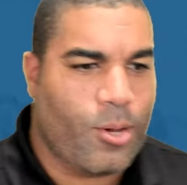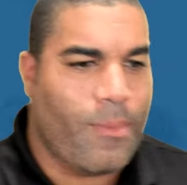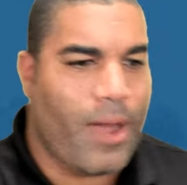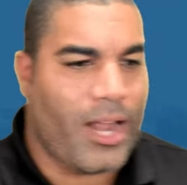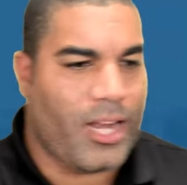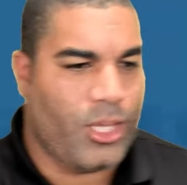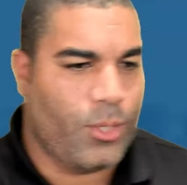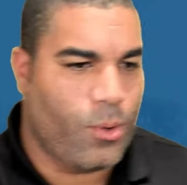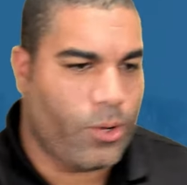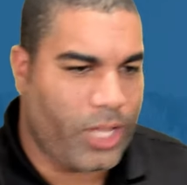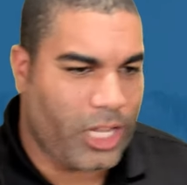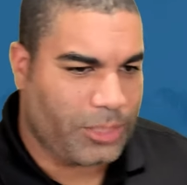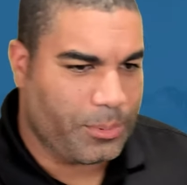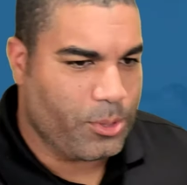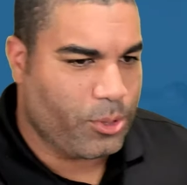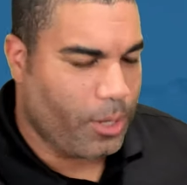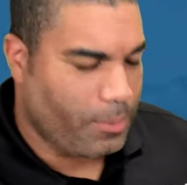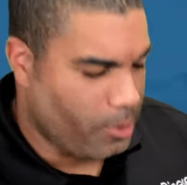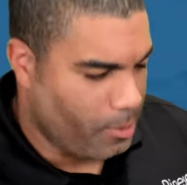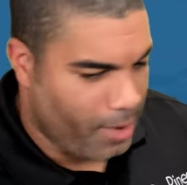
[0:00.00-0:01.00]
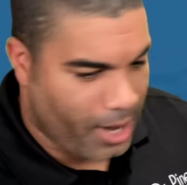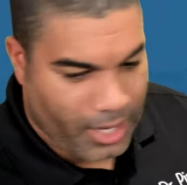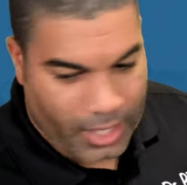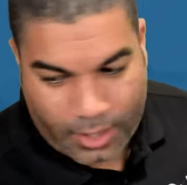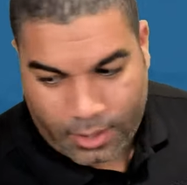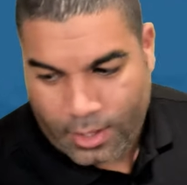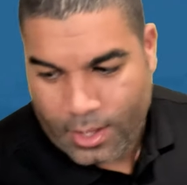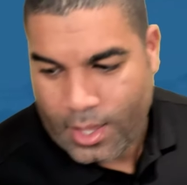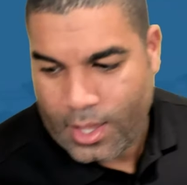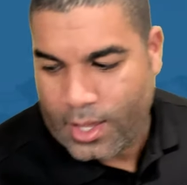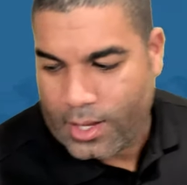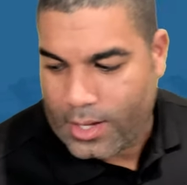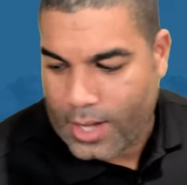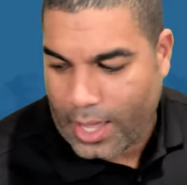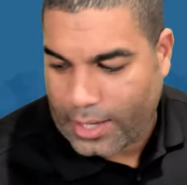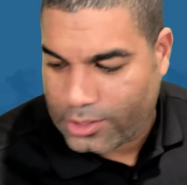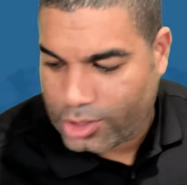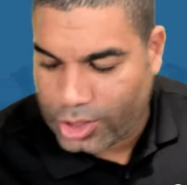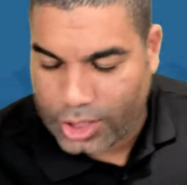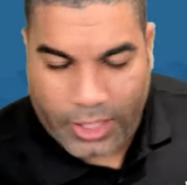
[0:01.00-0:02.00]
mining. You won't catch me crypto mining
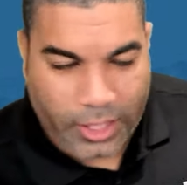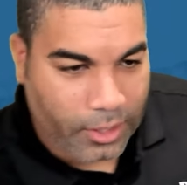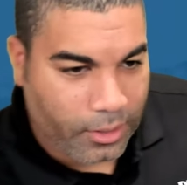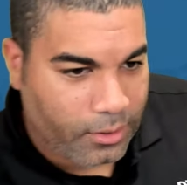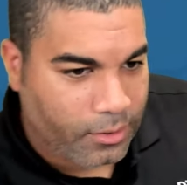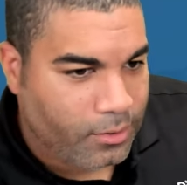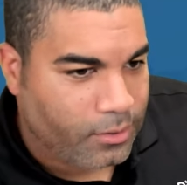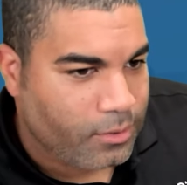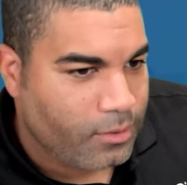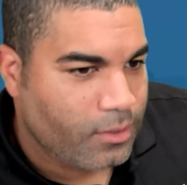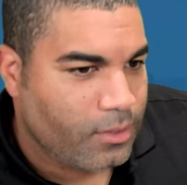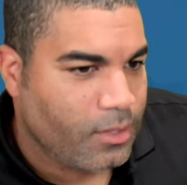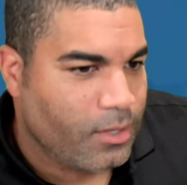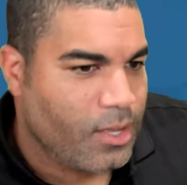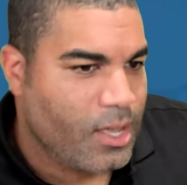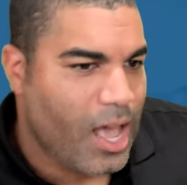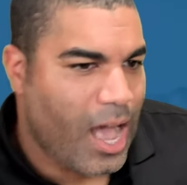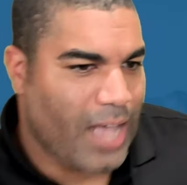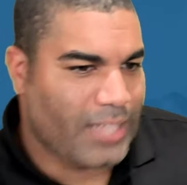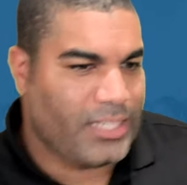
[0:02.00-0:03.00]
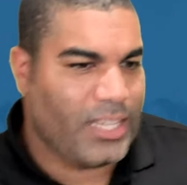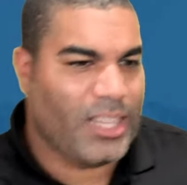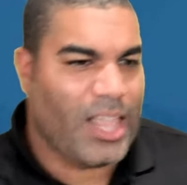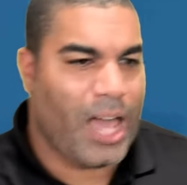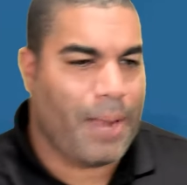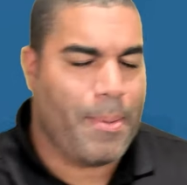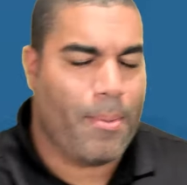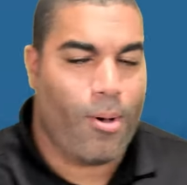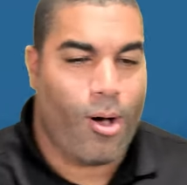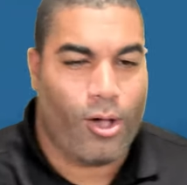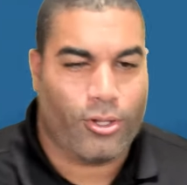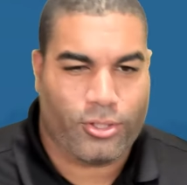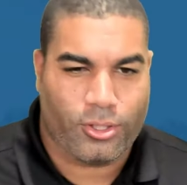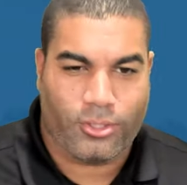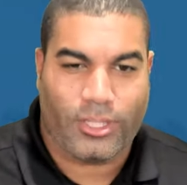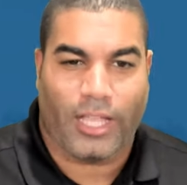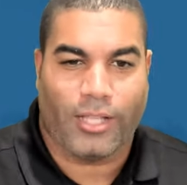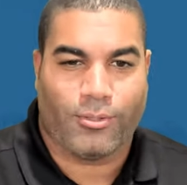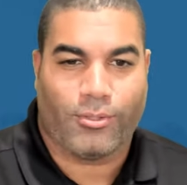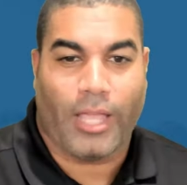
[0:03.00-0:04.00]
next year. I see a lot of people also,
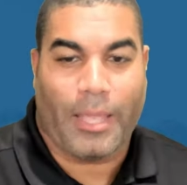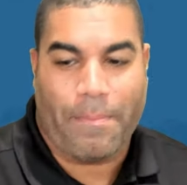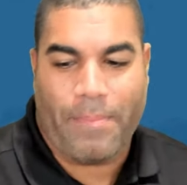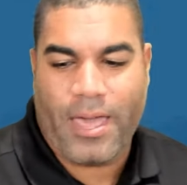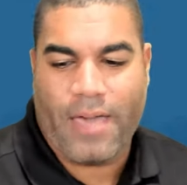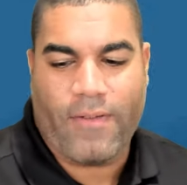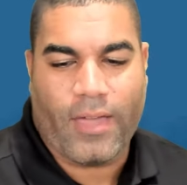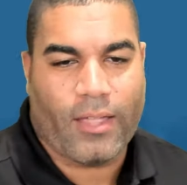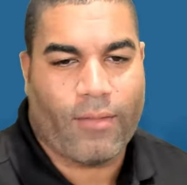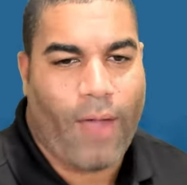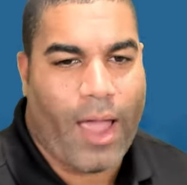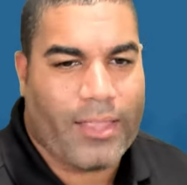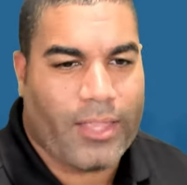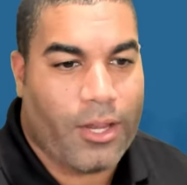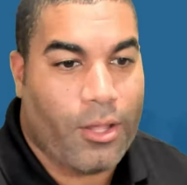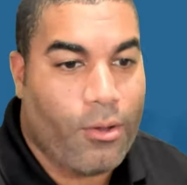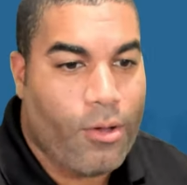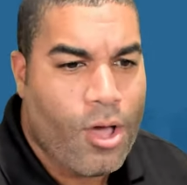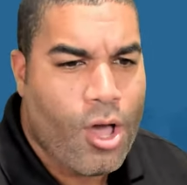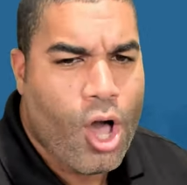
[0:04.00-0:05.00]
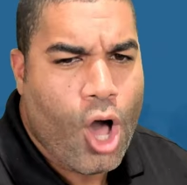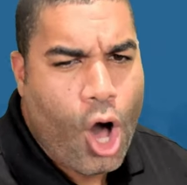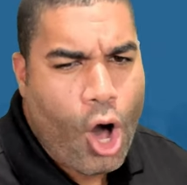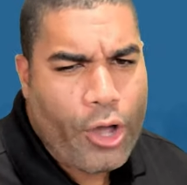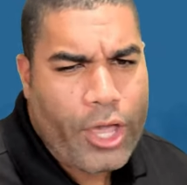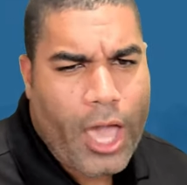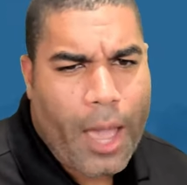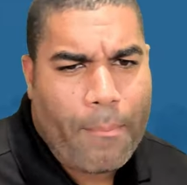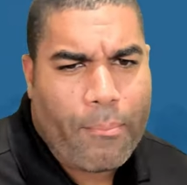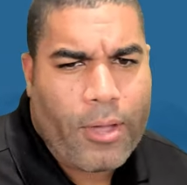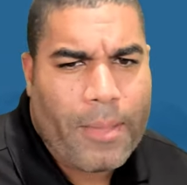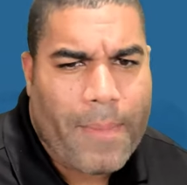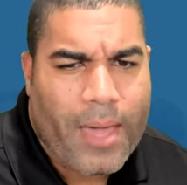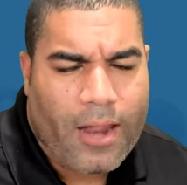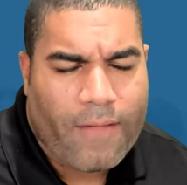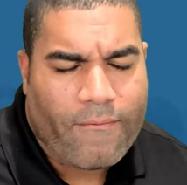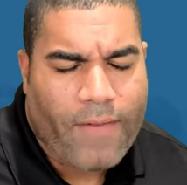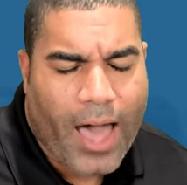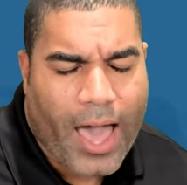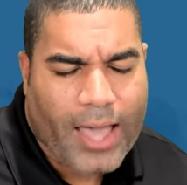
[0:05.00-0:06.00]
they pivot, right? They do, oh yeah, pre-med
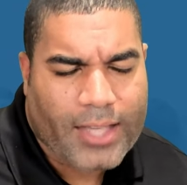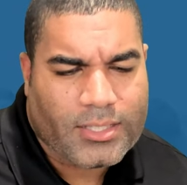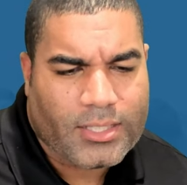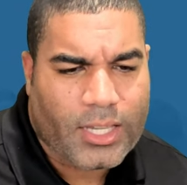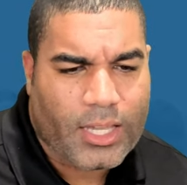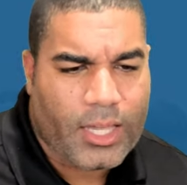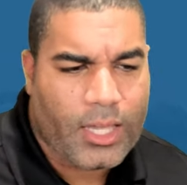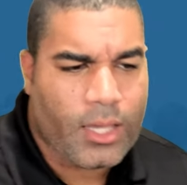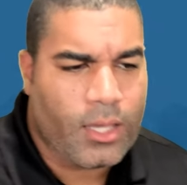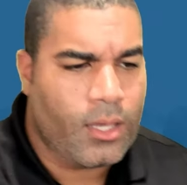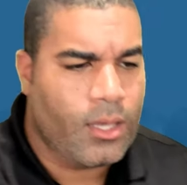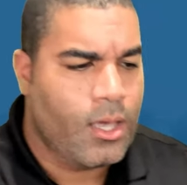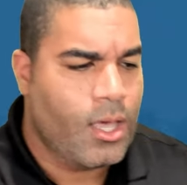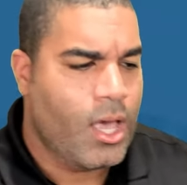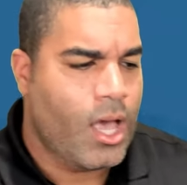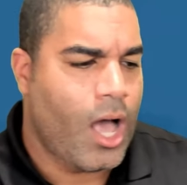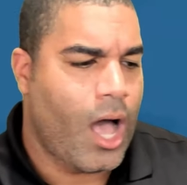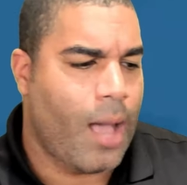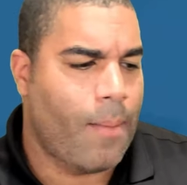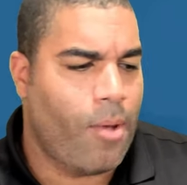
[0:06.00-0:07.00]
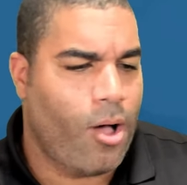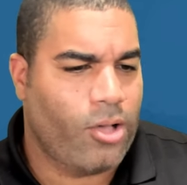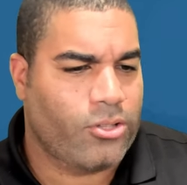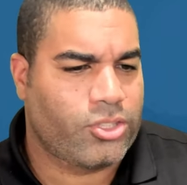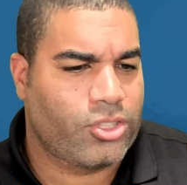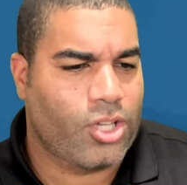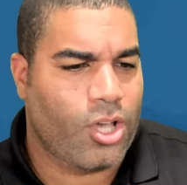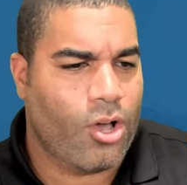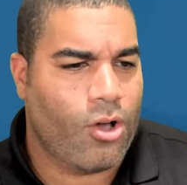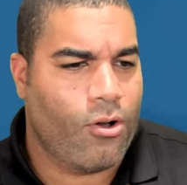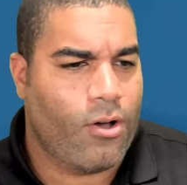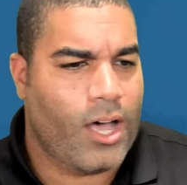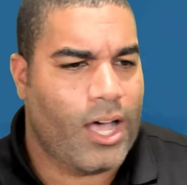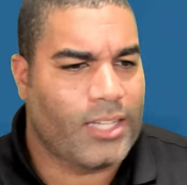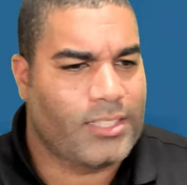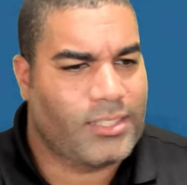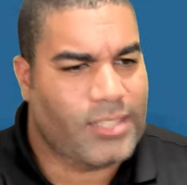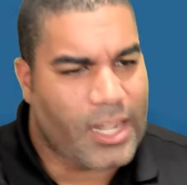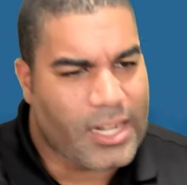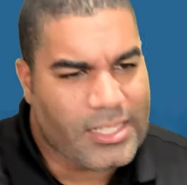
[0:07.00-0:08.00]
advising. I'm also
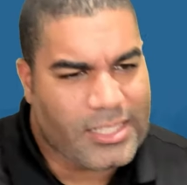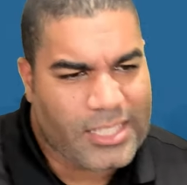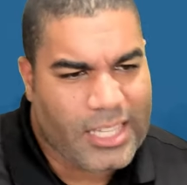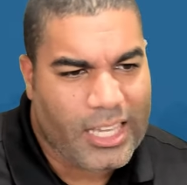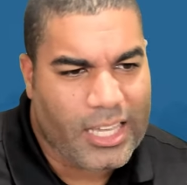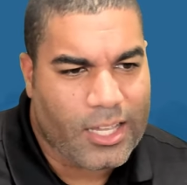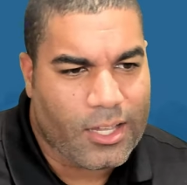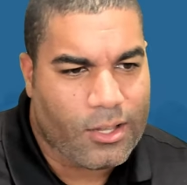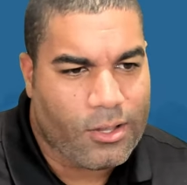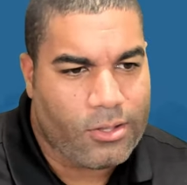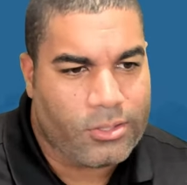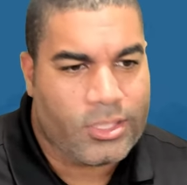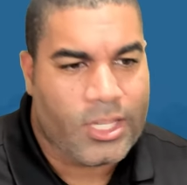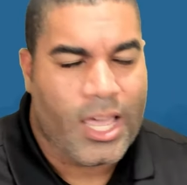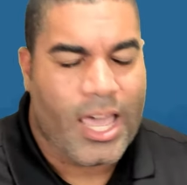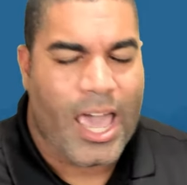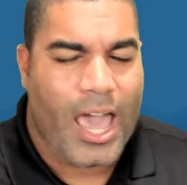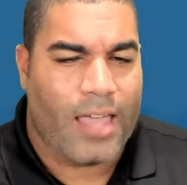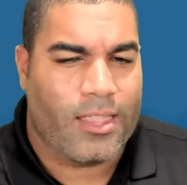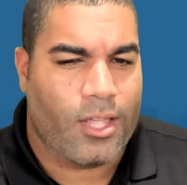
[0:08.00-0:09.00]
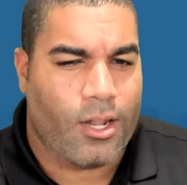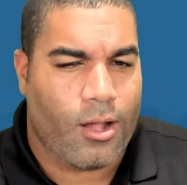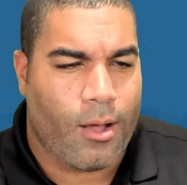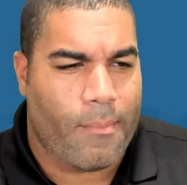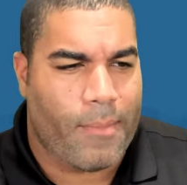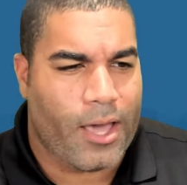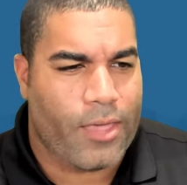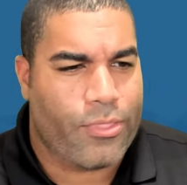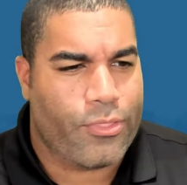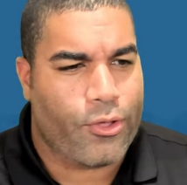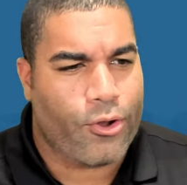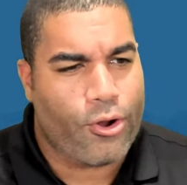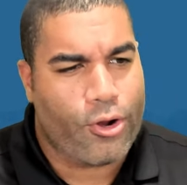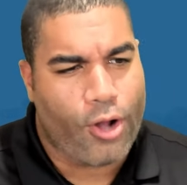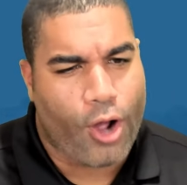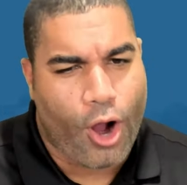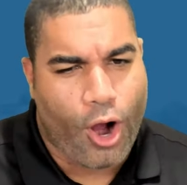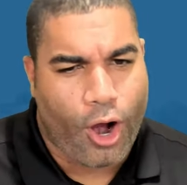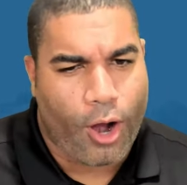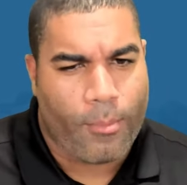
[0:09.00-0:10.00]
study skills. And then on my third
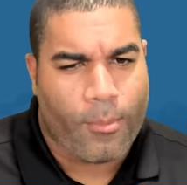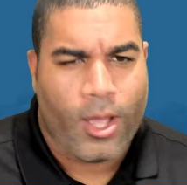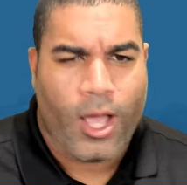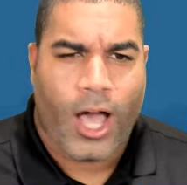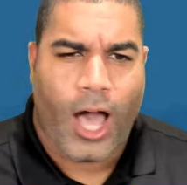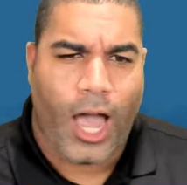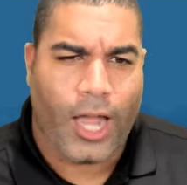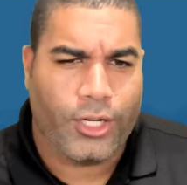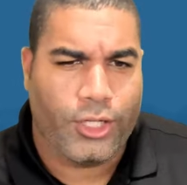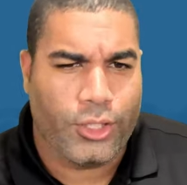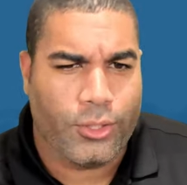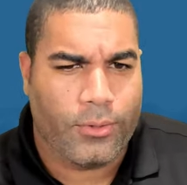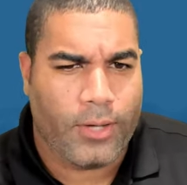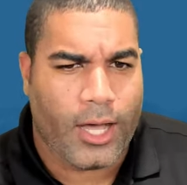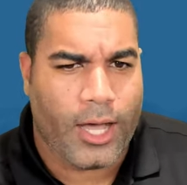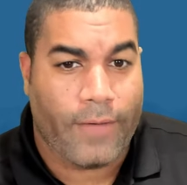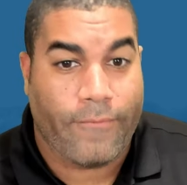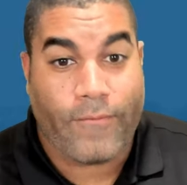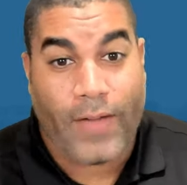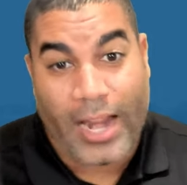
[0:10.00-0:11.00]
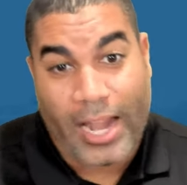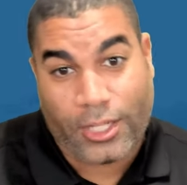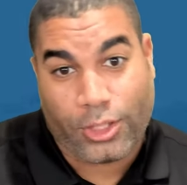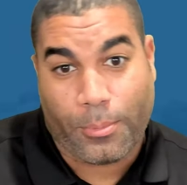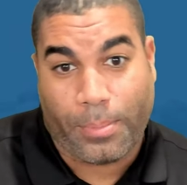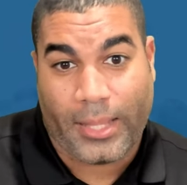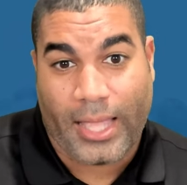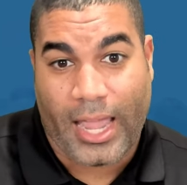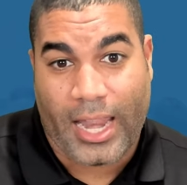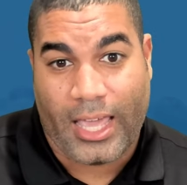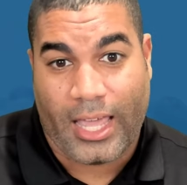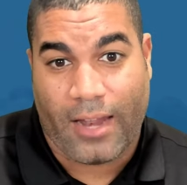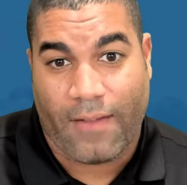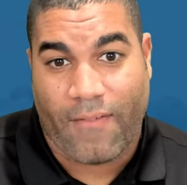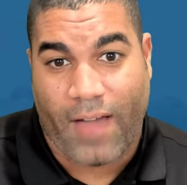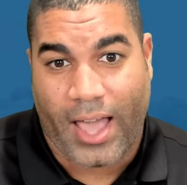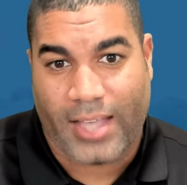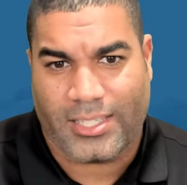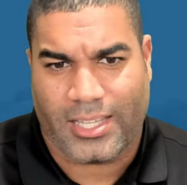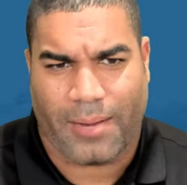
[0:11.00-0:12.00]
arm, I do financial planning and
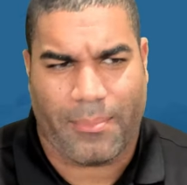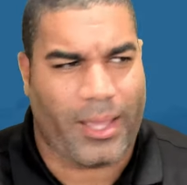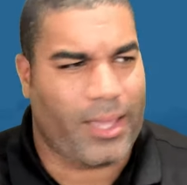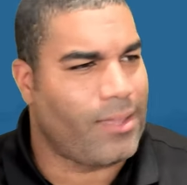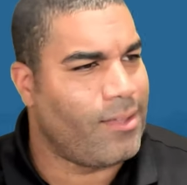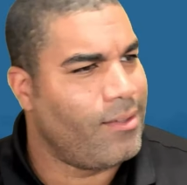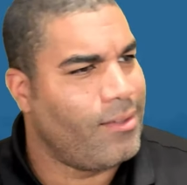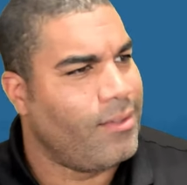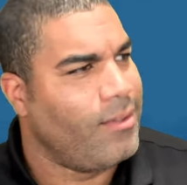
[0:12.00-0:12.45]
advising. I'm like,